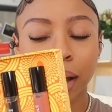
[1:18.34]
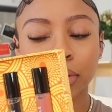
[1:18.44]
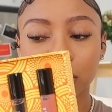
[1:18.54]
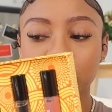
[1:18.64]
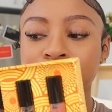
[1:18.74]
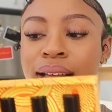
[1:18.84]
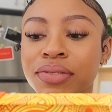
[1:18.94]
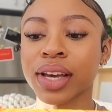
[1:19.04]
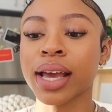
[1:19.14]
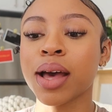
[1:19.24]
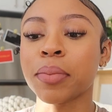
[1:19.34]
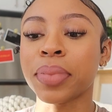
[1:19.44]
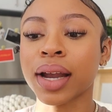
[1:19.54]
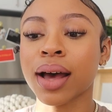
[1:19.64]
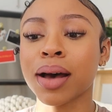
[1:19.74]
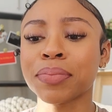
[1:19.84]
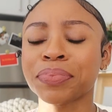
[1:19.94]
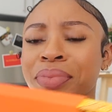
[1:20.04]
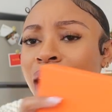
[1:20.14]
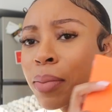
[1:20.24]
absolutely love it, but
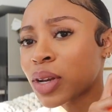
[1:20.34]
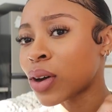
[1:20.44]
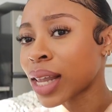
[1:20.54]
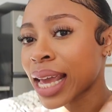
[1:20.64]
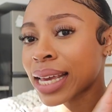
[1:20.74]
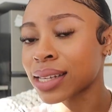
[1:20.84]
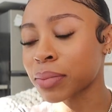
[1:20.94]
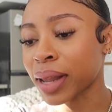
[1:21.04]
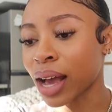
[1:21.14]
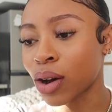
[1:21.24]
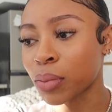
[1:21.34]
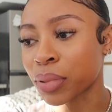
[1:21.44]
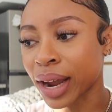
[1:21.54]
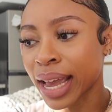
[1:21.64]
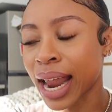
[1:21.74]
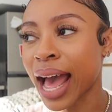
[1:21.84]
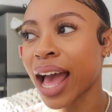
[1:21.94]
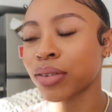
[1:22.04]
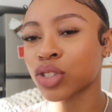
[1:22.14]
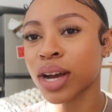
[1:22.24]
Ami Cole is a black owned brand. I
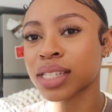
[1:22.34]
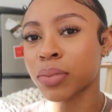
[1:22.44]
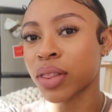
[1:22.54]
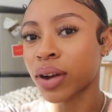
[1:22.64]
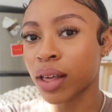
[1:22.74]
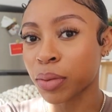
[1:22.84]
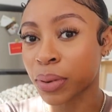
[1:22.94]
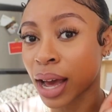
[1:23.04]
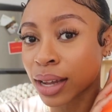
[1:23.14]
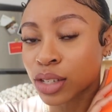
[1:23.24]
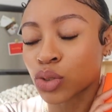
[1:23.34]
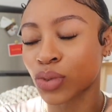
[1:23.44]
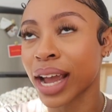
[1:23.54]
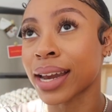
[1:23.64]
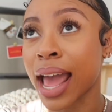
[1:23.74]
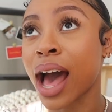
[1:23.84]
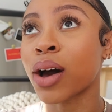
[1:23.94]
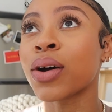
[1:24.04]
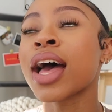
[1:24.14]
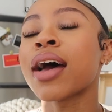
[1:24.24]
have tried some of their other products. Right
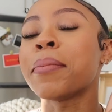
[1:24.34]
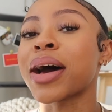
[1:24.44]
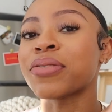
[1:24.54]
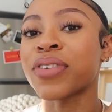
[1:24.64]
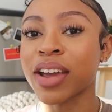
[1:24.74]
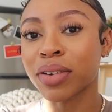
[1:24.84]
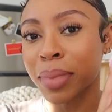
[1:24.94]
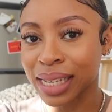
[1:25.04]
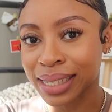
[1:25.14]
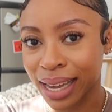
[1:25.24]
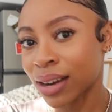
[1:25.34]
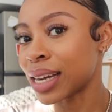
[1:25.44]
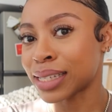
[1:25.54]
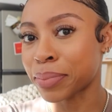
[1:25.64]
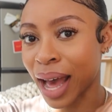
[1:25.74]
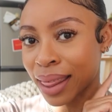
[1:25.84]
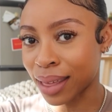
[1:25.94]
now my favorite mascara is by